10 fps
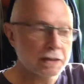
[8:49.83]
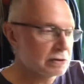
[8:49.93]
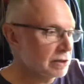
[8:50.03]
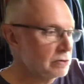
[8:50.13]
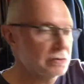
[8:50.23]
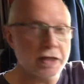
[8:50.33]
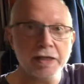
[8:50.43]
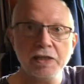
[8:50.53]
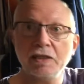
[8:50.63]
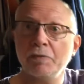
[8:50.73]
So they
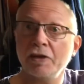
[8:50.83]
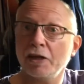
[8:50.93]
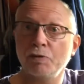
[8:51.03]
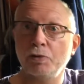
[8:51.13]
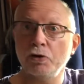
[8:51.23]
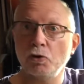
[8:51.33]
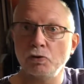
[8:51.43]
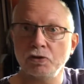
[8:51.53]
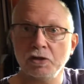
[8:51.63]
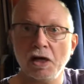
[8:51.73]
needed something they could put in a
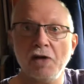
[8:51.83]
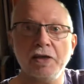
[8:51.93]
horse and cart.